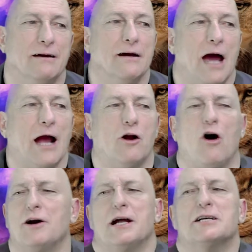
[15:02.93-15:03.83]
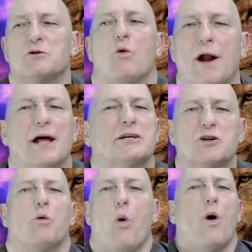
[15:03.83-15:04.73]
And God doesn't want us
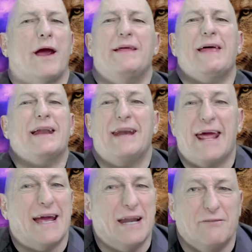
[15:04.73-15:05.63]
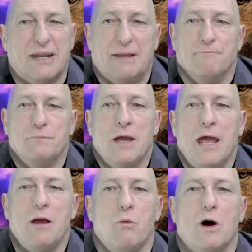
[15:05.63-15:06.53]
to walk in that negativity.
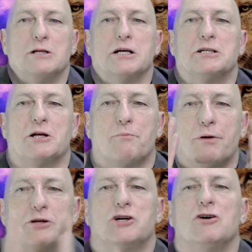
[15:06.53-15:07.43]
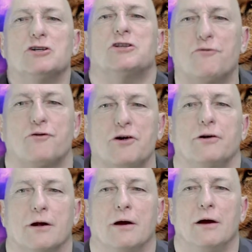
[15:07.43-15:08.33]
He wants us to produce the
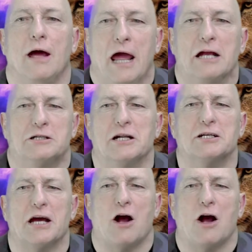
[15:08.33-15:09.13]
fruit. Instead of saying,